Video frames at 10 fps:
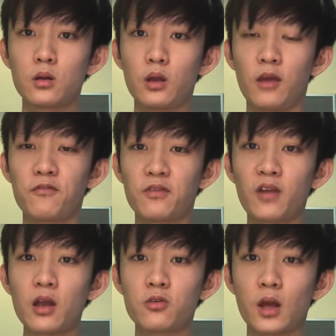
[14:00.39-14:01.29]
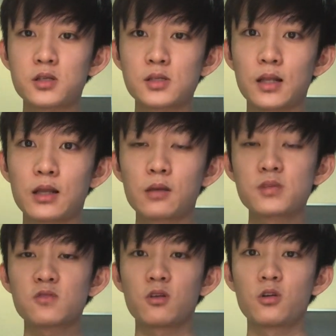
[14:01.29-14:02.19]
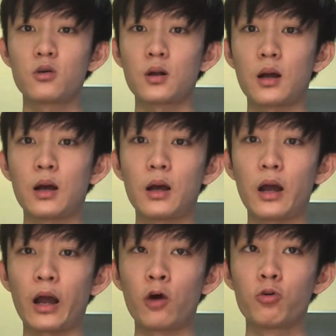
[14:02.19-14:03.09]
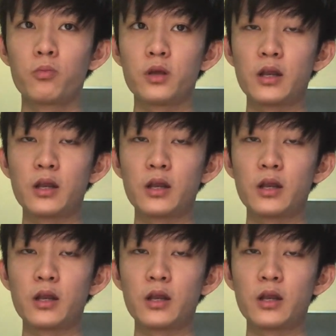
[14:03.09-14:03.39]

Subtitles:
if you can just link them this video. I hope it